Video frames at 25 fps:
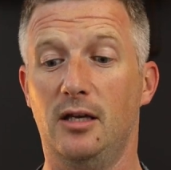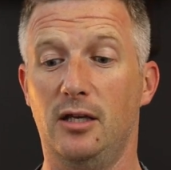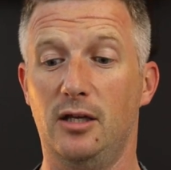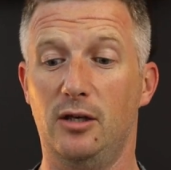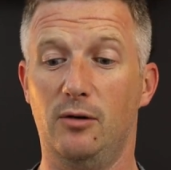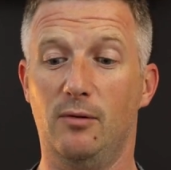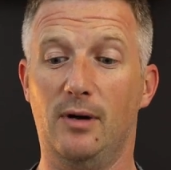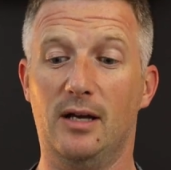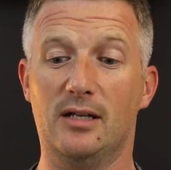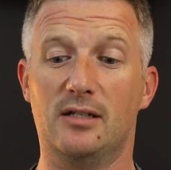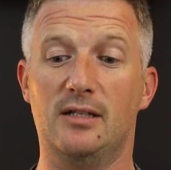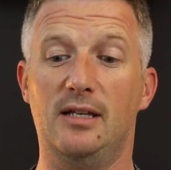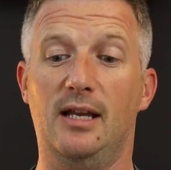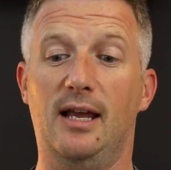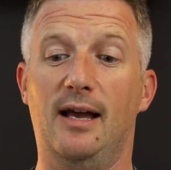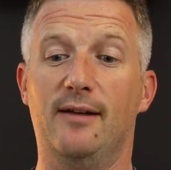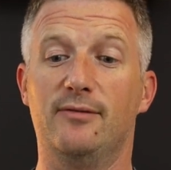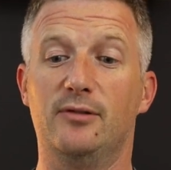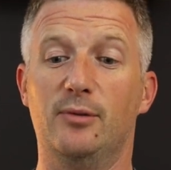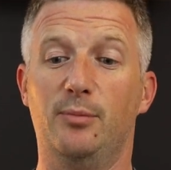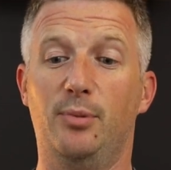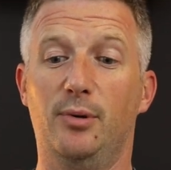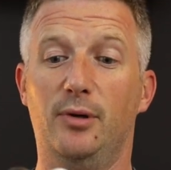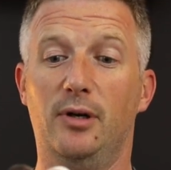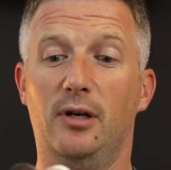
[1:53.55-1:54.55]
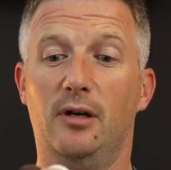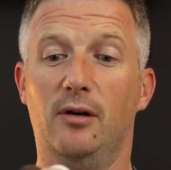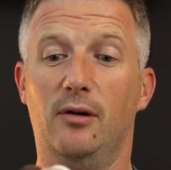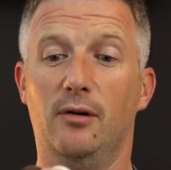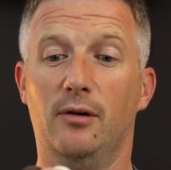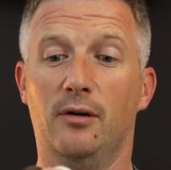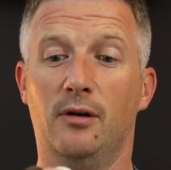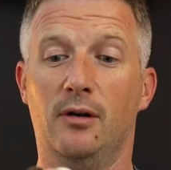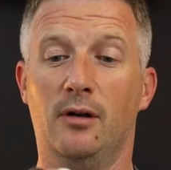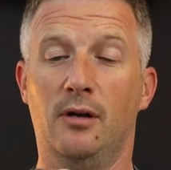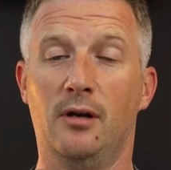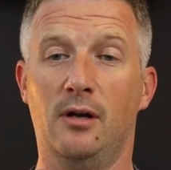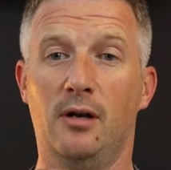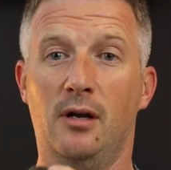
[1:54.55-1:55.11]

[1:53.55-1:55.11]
You actually have to put it on